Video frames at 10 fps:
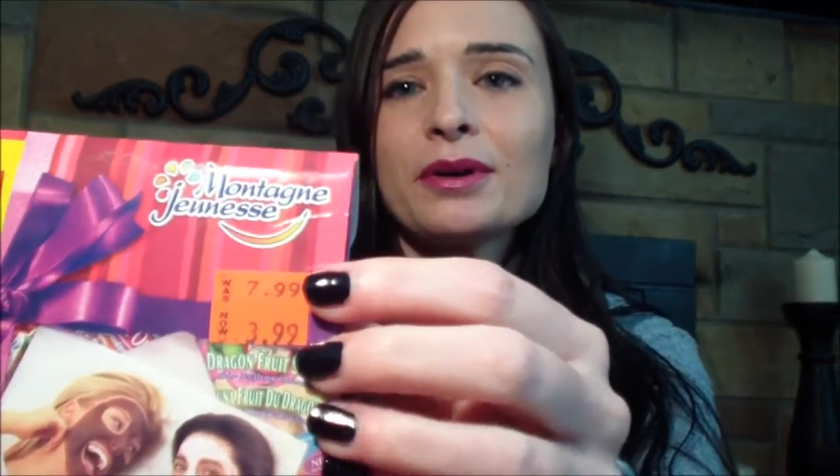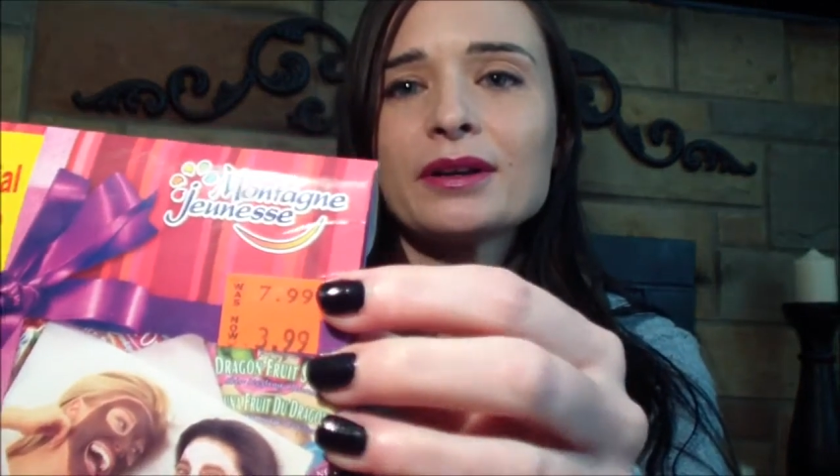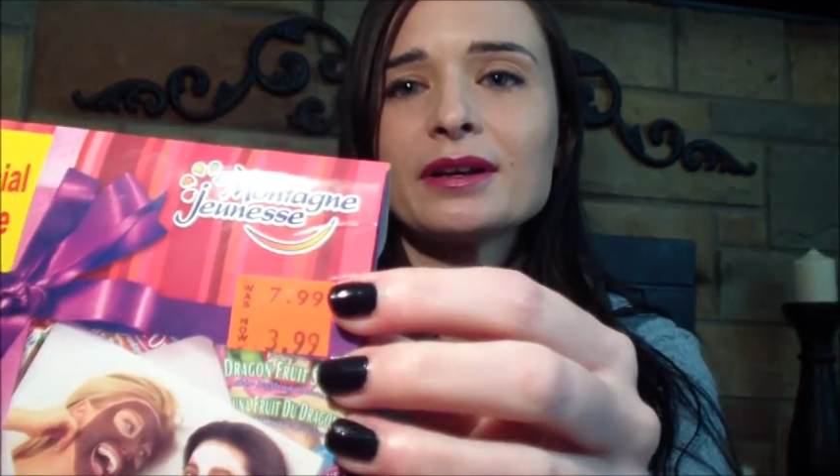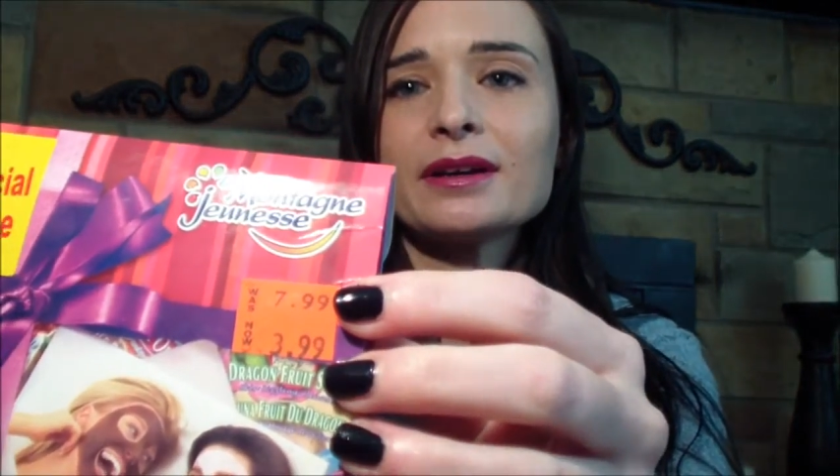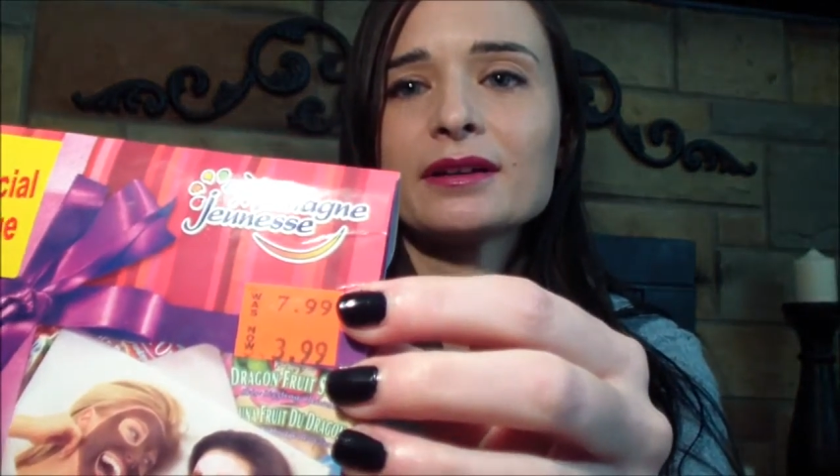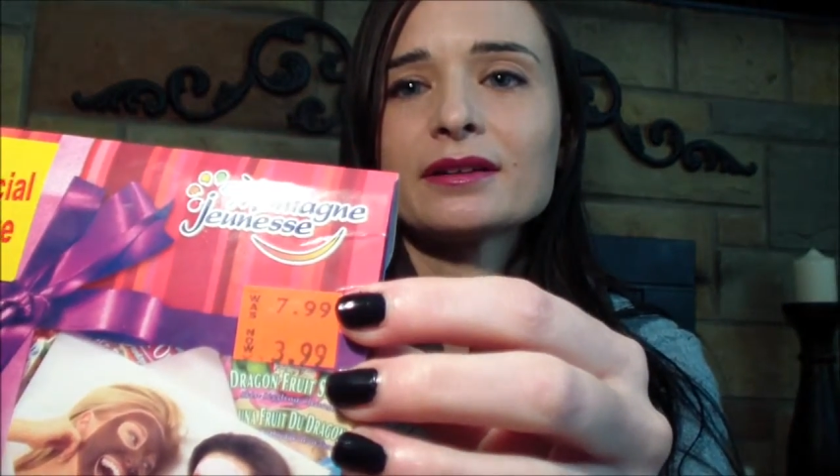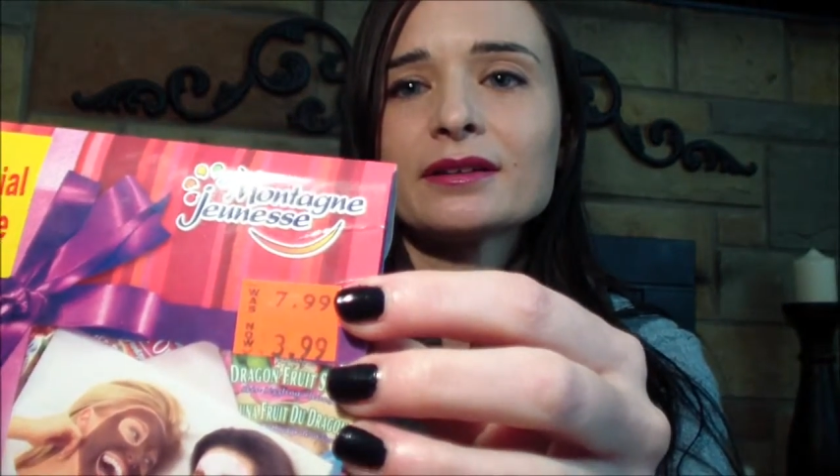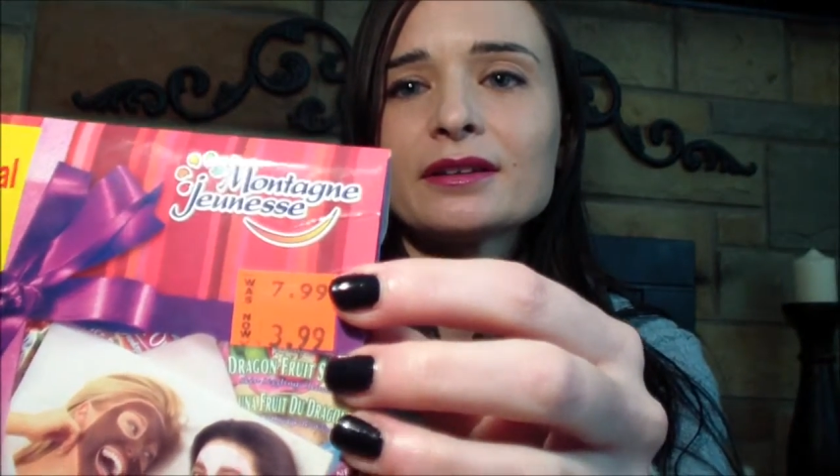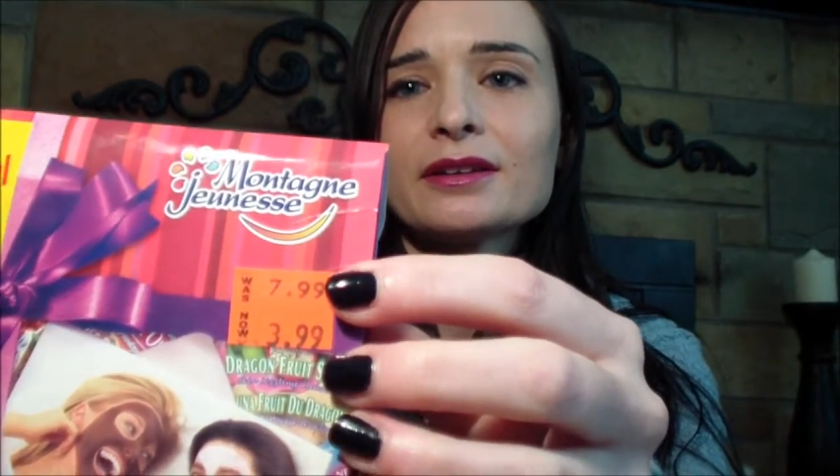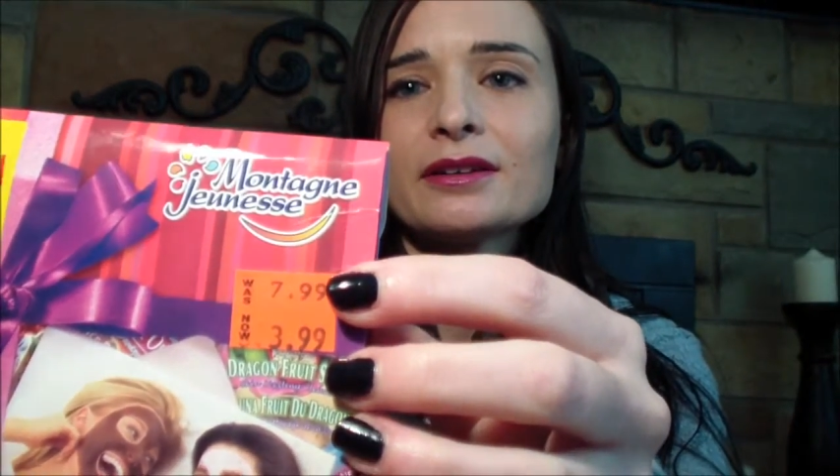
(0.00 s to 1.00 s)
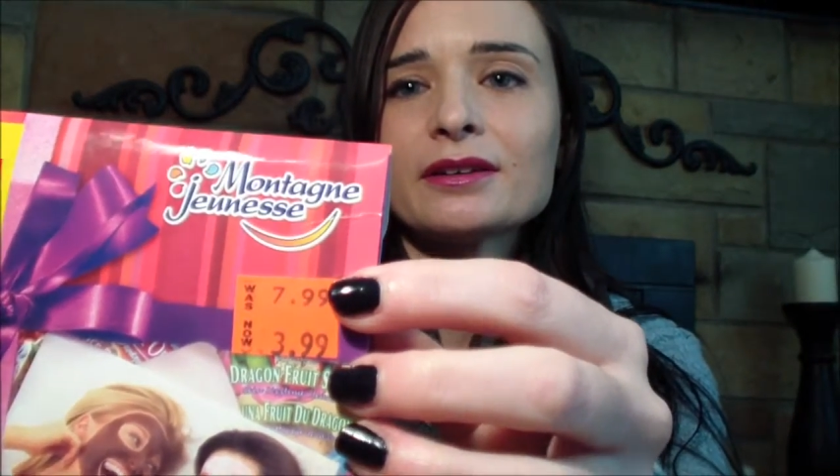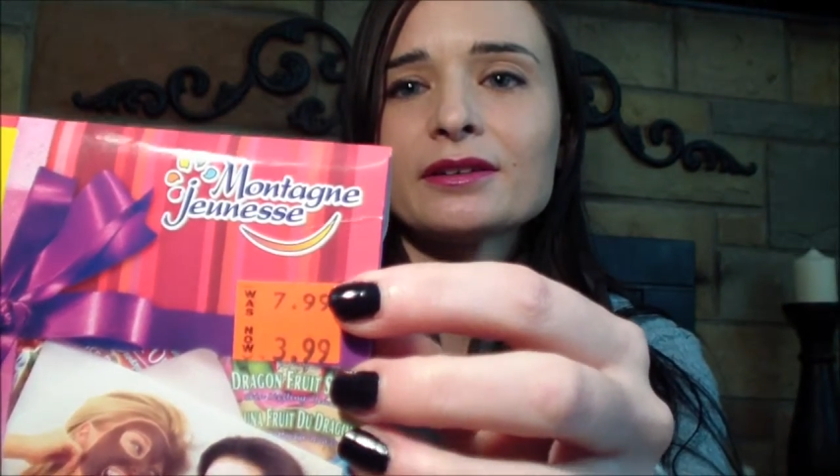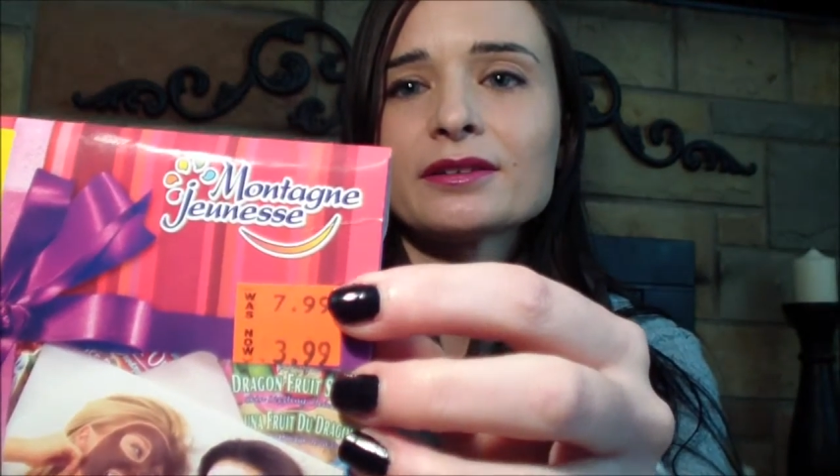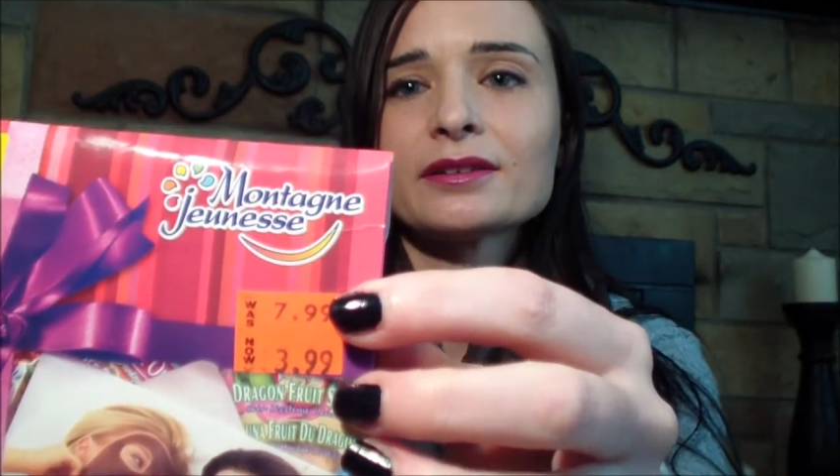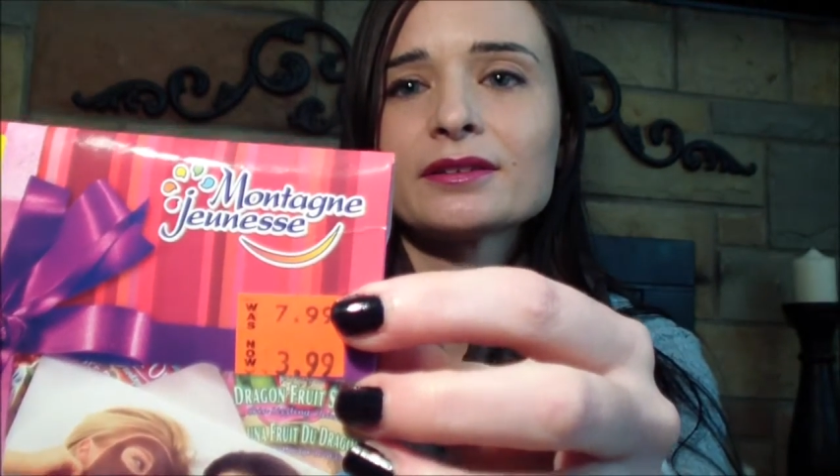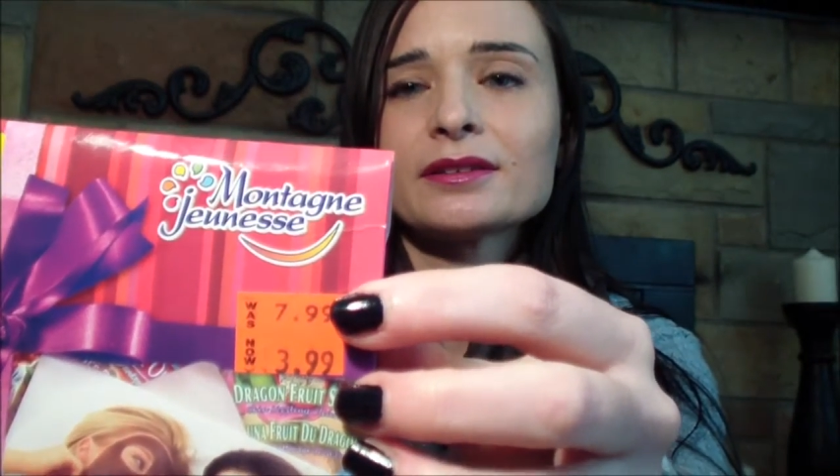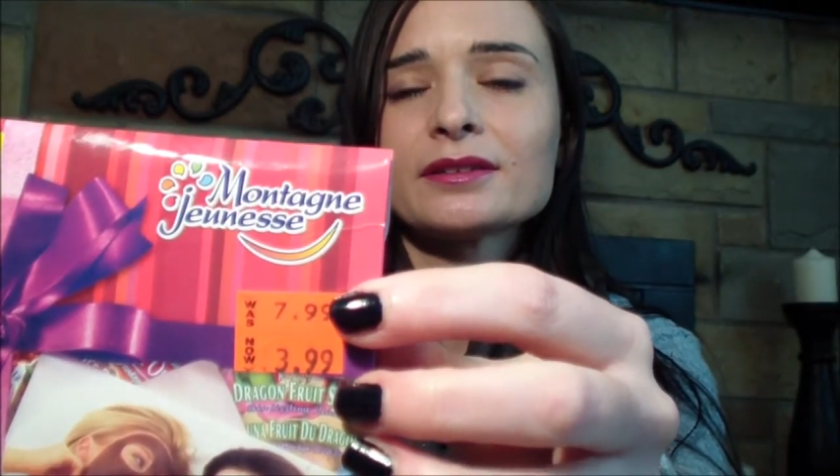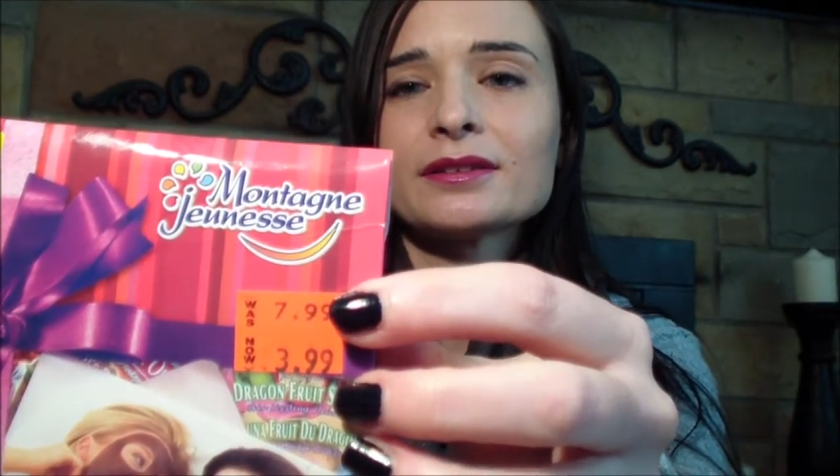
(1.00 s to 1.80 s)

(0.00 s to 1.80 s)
but there it is.